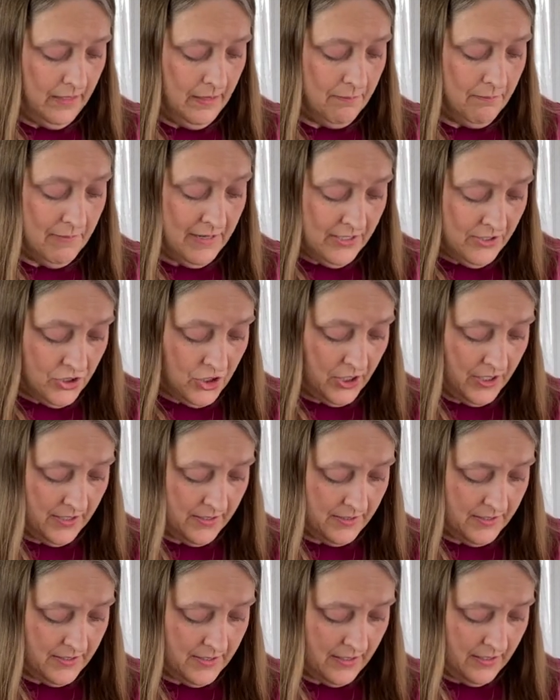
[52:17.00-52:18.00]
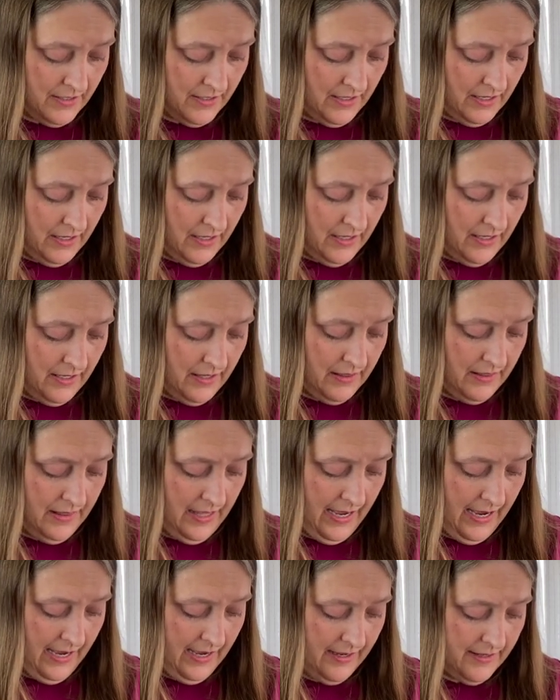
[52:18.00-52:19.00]
mentioned
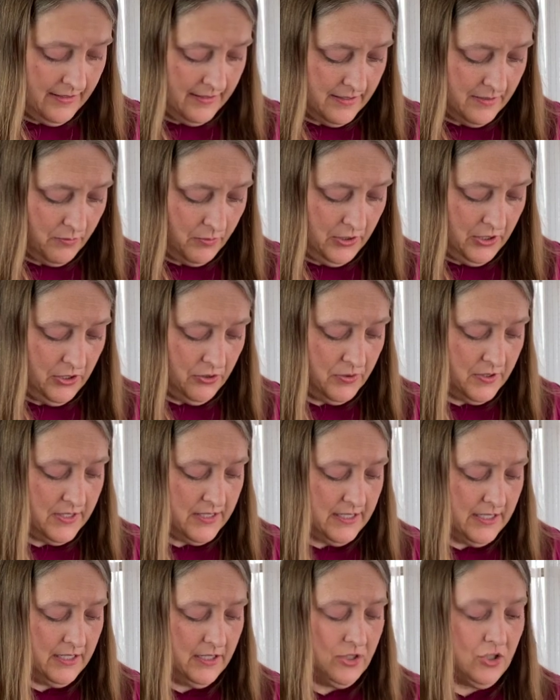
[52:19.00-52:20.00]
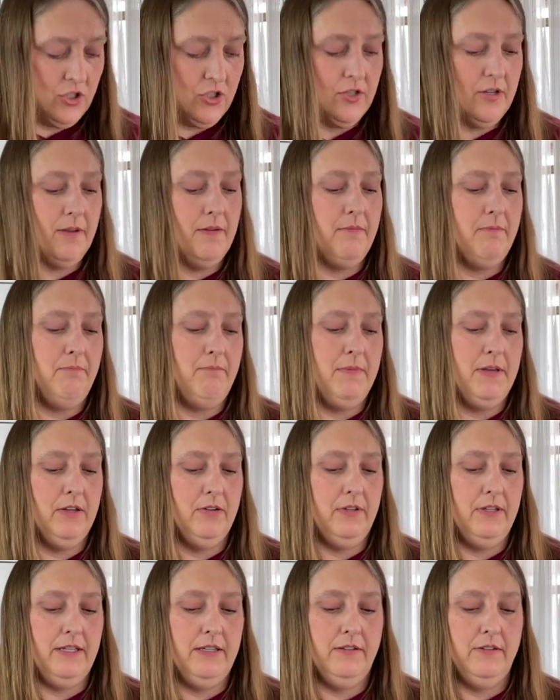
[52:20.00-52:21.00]
that when you stitch
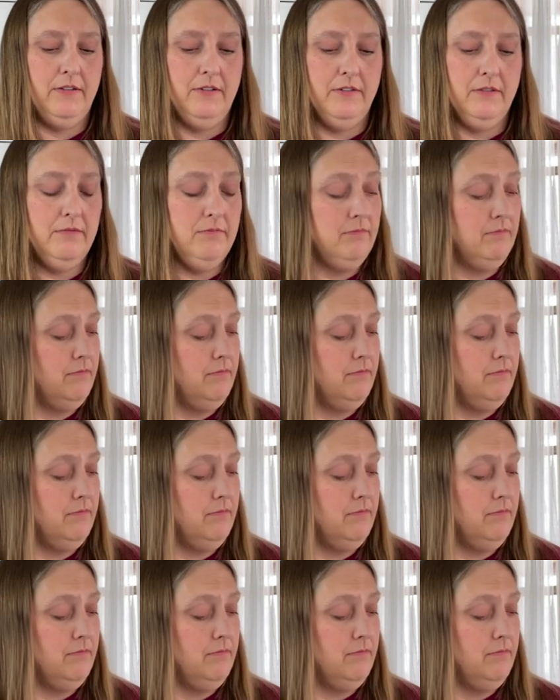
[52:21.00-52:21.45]
Mill Hill,